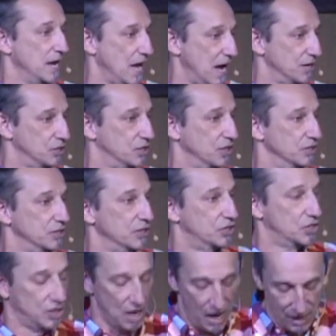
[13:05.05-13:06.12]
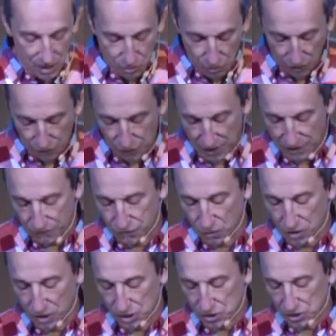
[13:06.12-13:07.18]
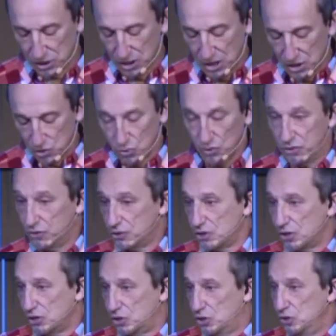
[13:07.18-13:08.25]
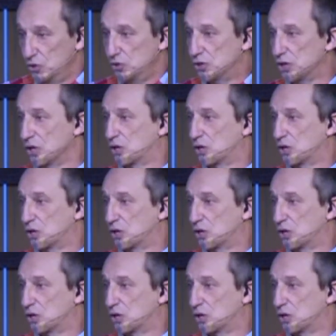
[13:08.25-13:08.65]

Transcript: and asked us, it's God who will fight for us. So there's a huge